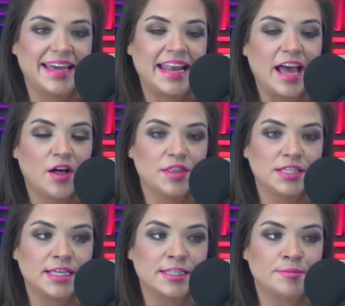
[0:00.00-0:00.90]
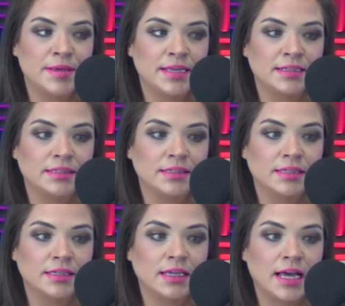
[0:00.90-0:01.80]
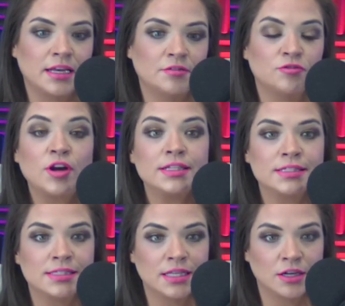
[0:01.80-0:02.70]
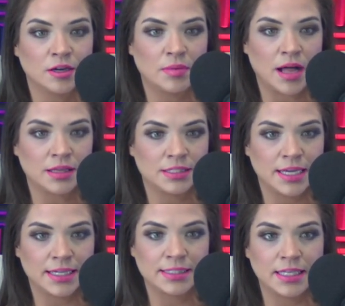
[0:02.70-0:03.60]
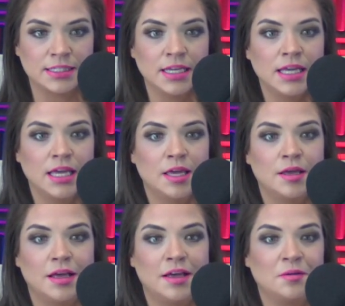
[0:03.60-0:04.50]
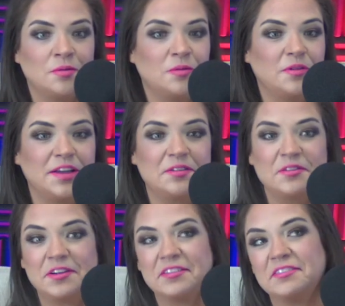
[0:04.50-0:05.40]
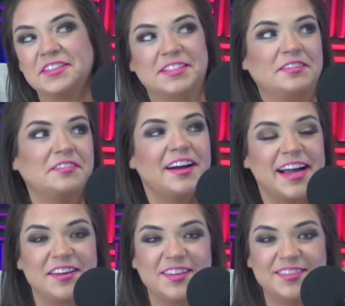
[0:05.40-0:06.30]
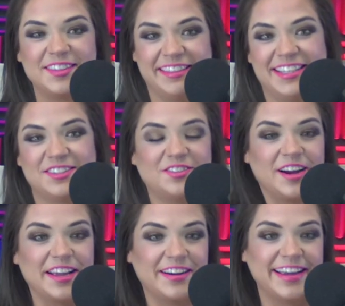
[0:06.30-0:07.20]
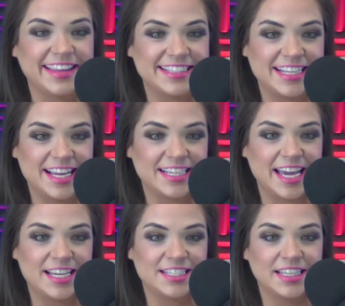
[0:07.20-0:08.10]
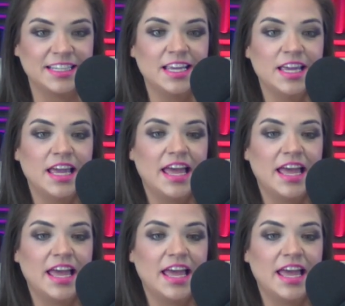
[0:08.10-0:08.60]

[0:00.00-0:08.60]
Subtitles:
and how this has been kind of front and center in politics, and we're so great. We've done these great things in education,